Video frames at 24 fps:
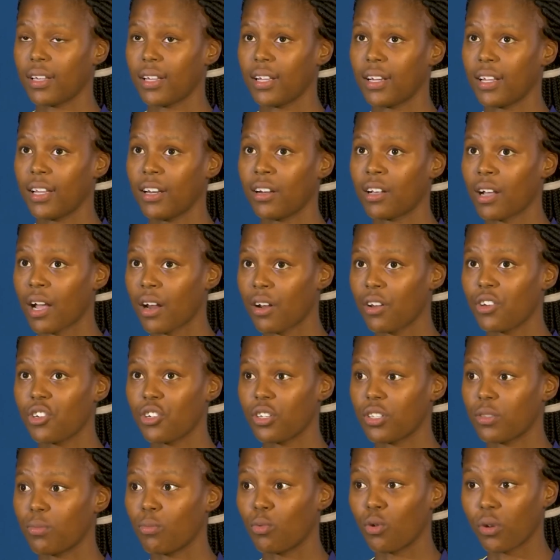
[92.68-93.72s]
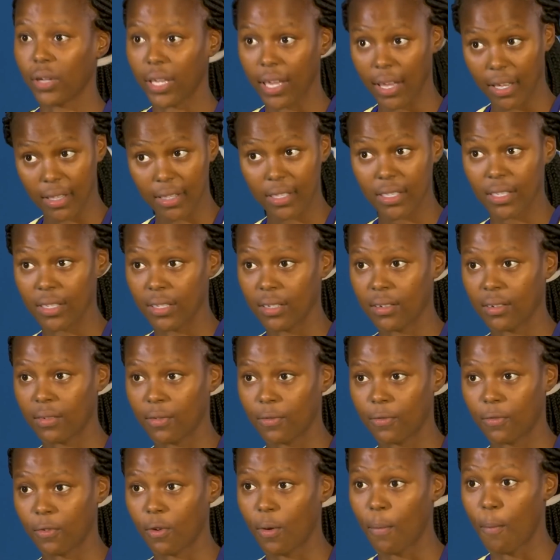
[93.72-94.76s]
It encourages more kids
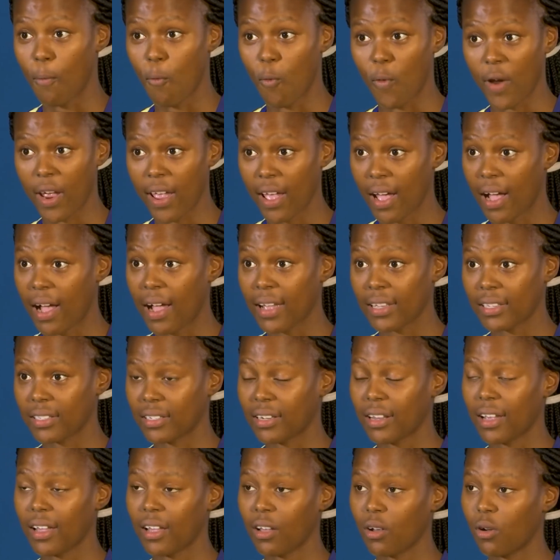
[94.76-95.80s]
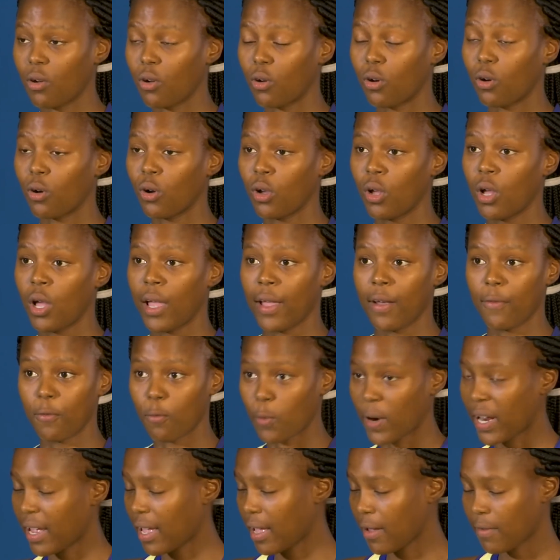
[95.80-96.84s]
from where I stay or
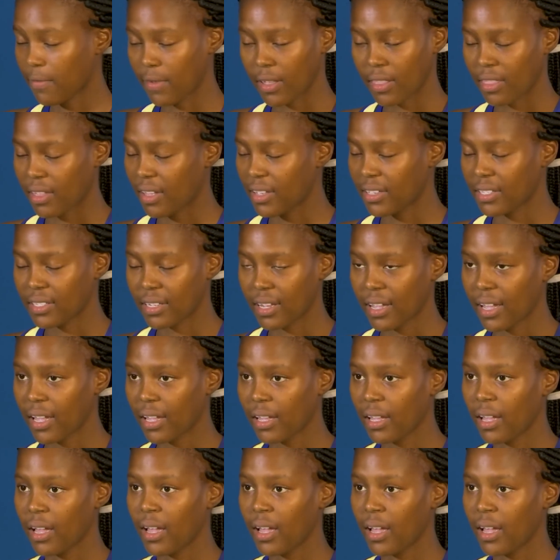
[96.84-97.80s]
wherever they stay